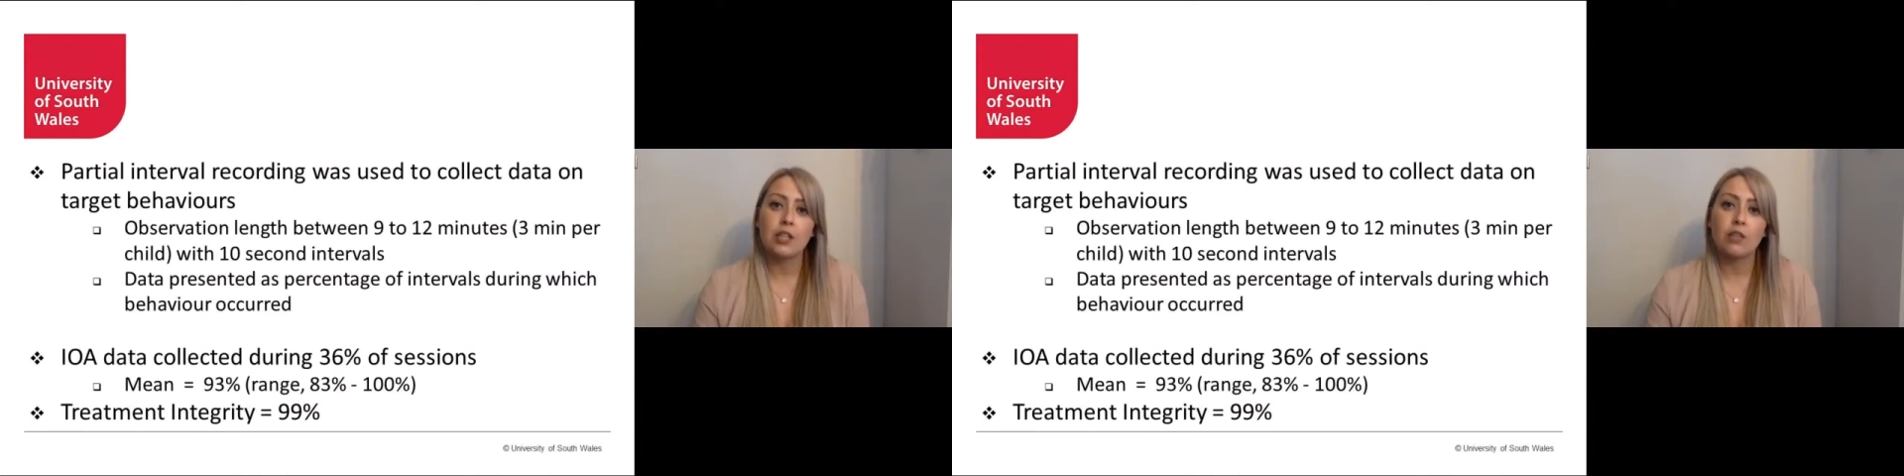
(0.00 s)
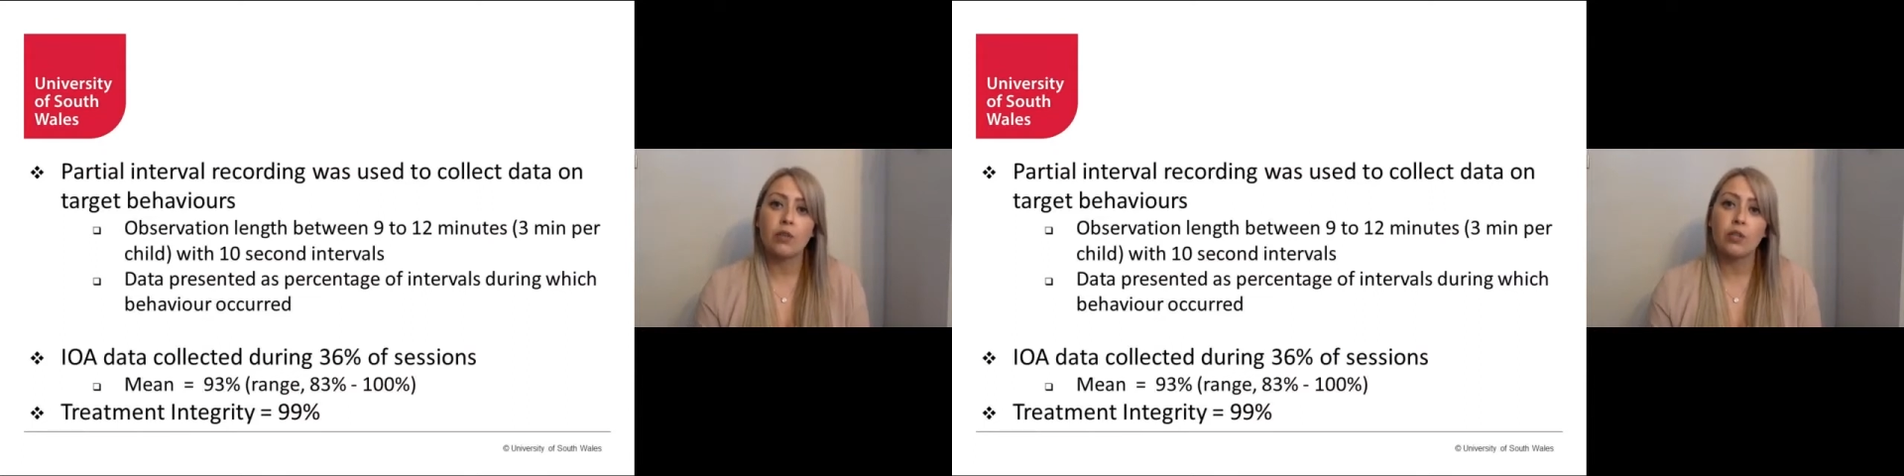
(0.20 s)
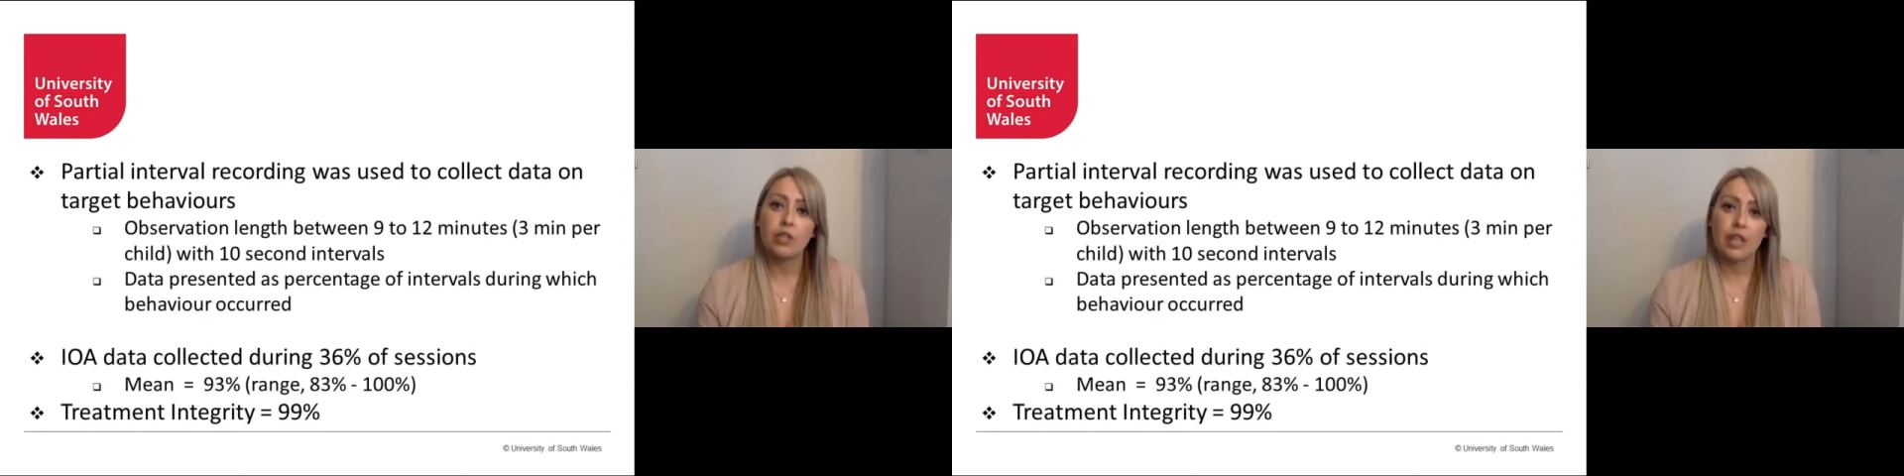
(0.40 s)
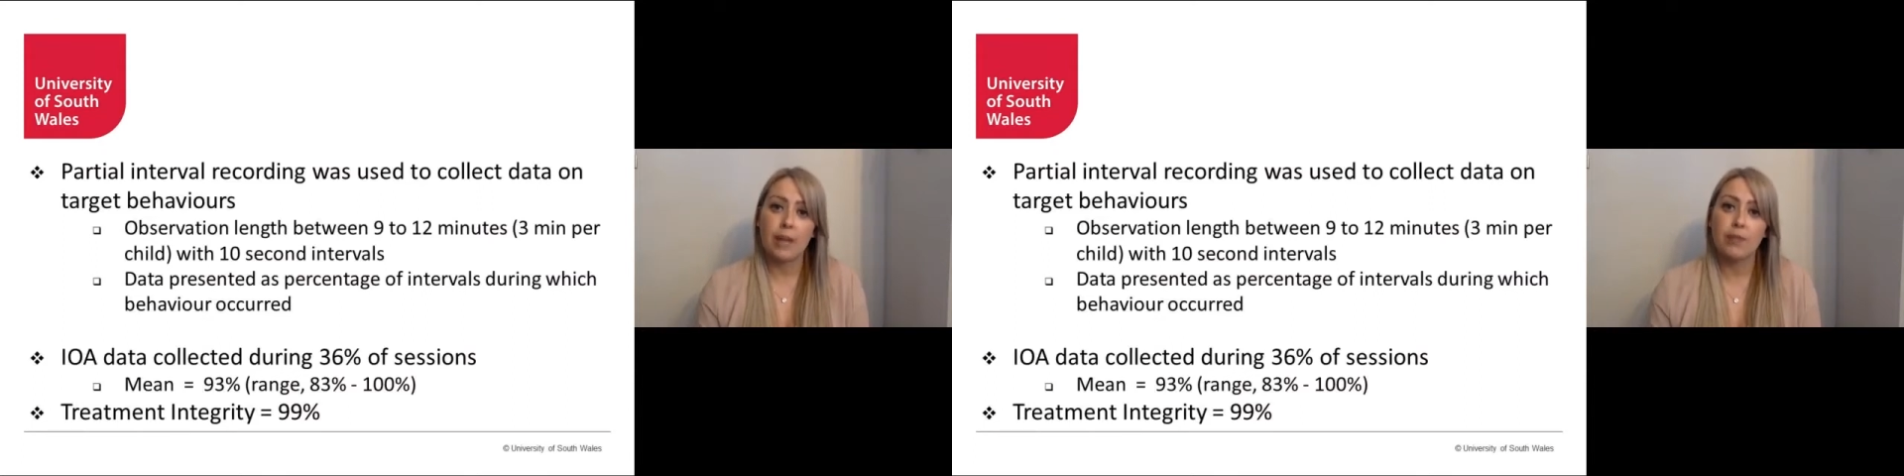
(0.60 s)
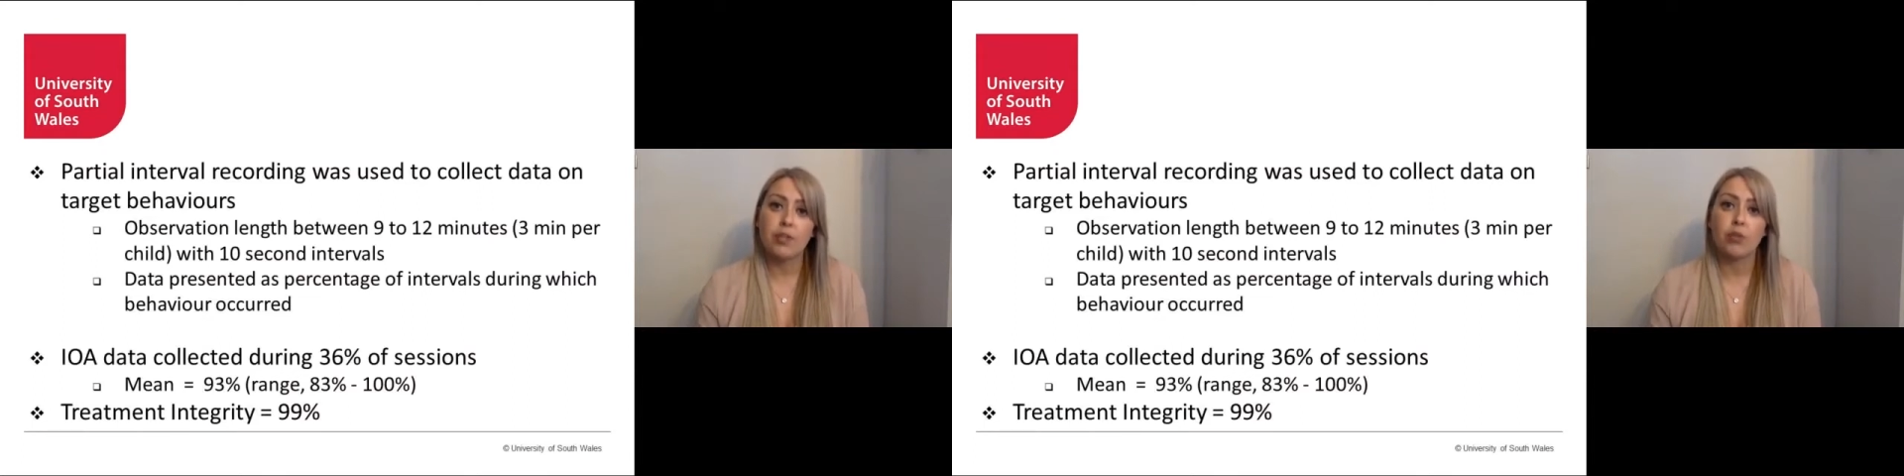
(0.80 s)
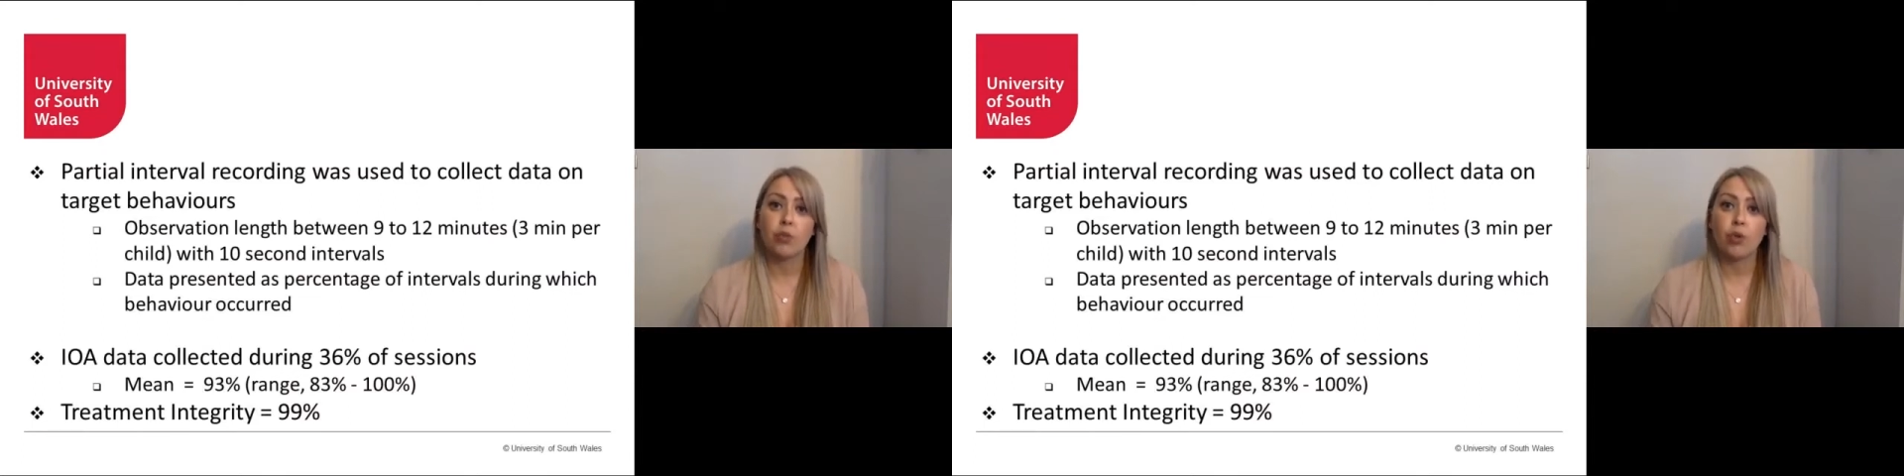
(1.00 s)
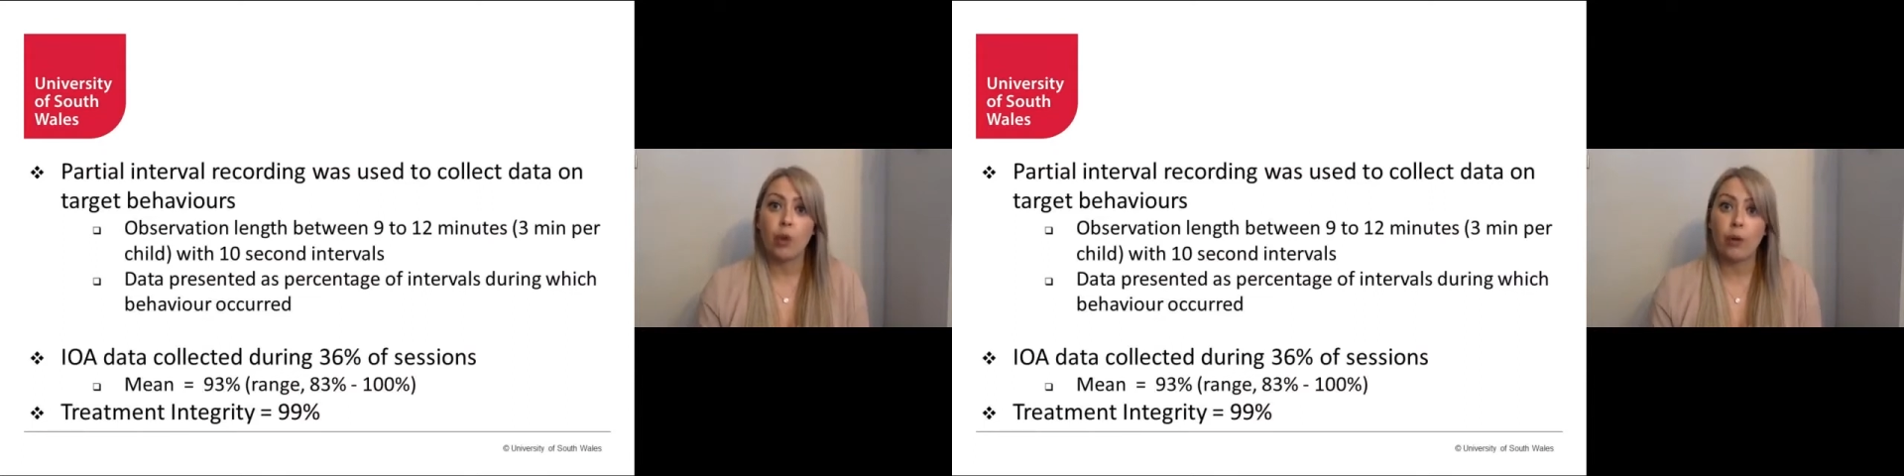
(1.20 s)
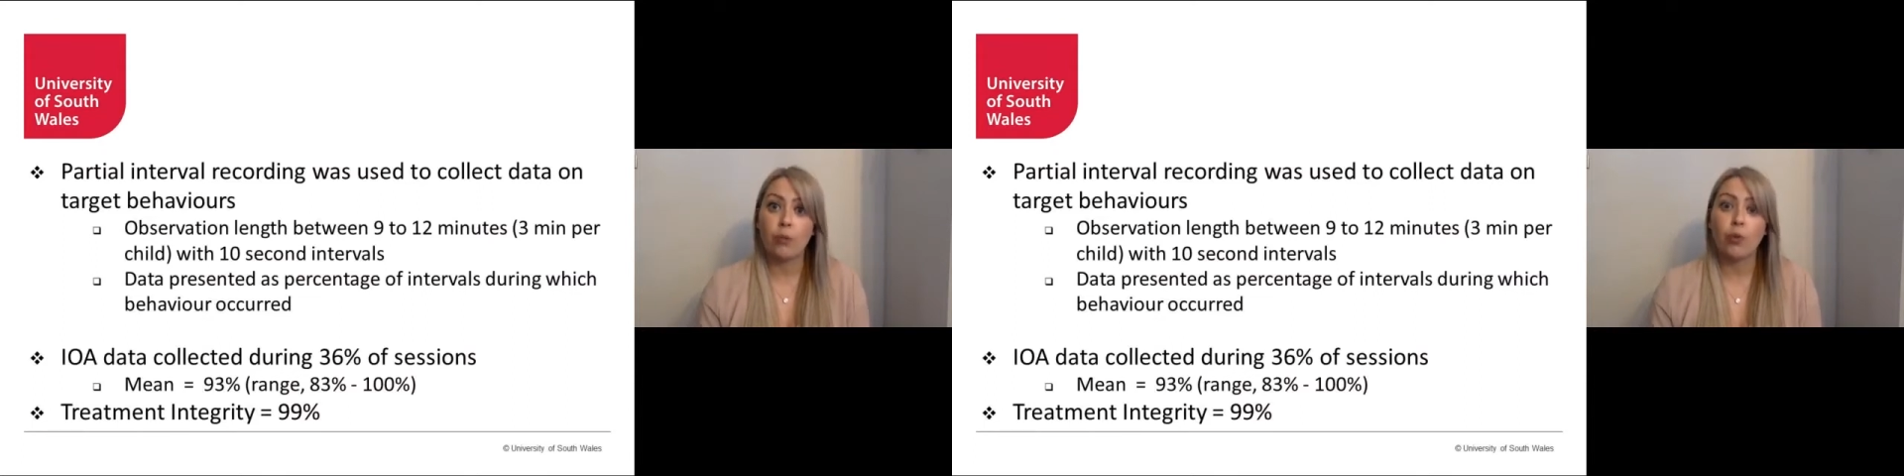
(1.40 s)
of all the steps that
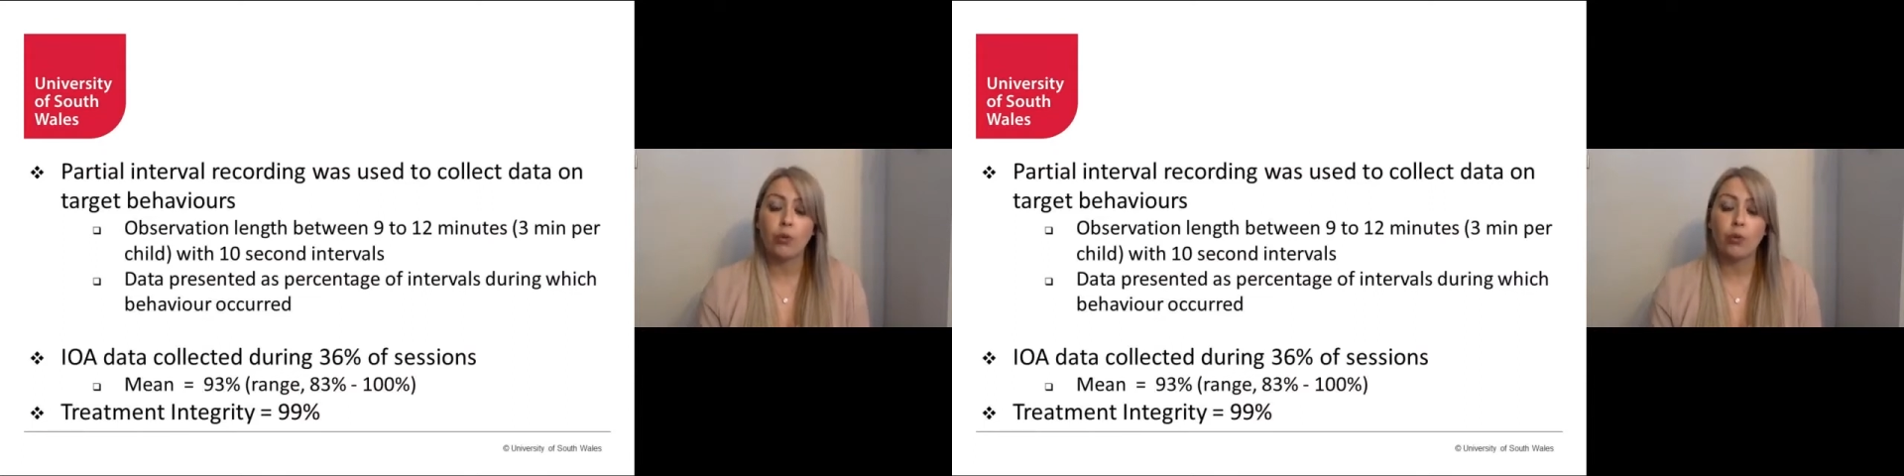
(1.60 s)
were